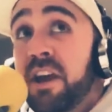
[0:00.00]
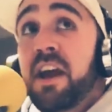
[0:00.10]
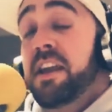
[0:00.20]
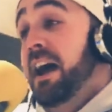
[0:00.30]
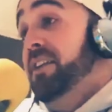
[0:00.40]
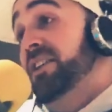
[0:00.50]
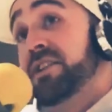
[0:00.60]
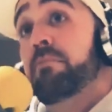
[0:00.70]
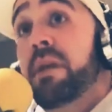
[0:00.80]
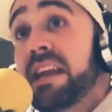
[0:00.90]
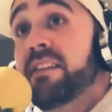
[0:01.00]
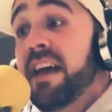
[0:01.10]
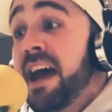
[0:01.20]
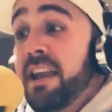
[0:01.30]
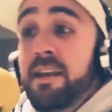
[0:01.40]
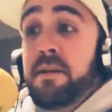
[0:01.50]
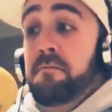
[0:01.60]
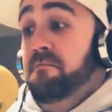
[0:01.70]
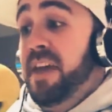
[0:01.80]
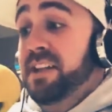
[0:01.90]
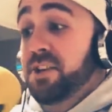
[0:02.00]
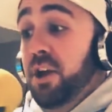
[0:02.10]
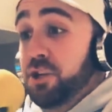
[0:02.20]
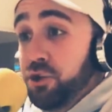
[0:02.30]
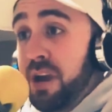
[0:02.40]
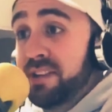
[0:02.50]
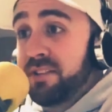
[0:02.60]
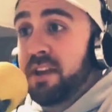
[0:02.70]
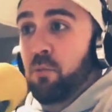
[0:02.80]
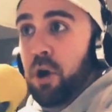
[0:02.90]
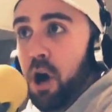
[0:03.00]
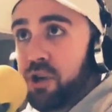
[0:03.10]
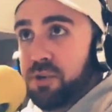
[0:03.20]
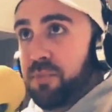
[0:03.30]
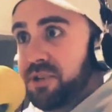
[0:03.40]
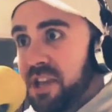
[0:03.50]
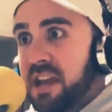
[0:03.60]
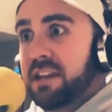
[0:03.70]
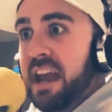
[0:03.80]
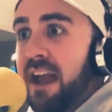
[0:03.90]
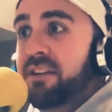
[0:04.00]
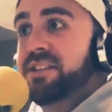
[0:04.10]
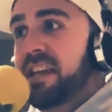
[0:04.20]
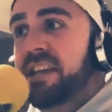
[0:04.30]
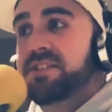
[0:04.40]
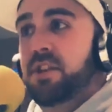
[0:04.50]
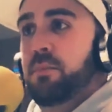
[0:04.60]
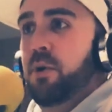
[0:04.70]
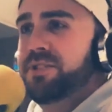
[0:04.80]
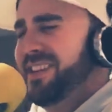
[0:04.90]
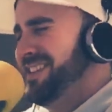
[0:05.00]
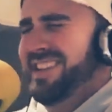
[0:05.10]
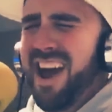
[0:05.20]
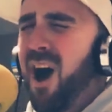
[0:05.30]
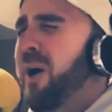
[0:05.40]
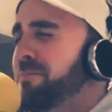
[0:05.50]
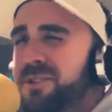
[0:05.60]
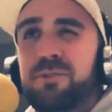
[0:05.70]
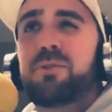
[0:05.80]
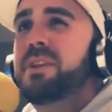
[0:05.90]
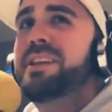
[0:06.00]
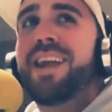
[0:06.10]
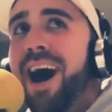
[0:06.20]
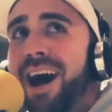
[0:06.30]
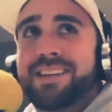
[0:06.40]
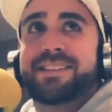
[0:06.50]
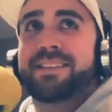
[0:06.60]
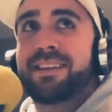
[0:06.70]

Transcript: Now, does it mean that that's going to translate 100% guaranteed to the postseason? No, absolutely not.